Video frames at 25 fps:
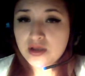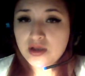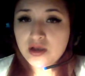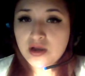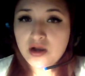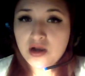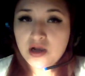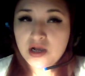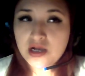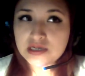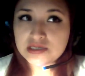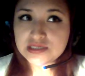
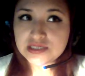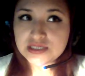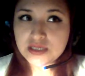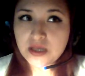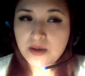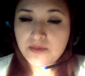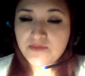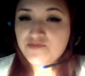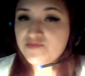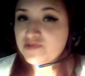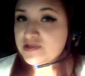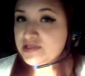
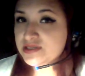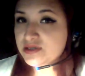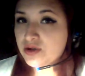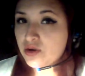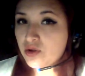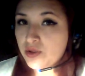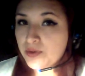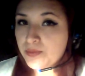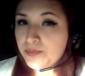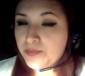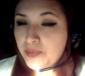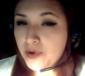some
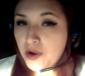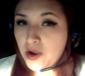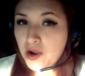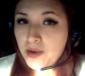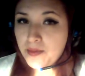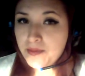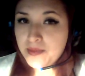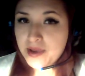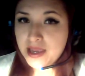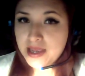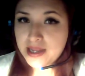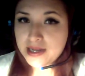physical
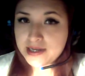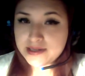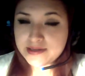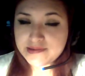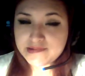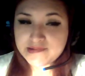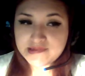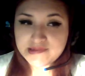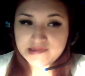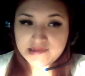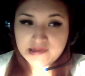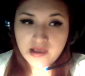
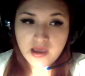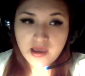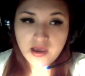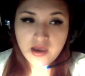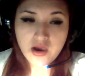impairments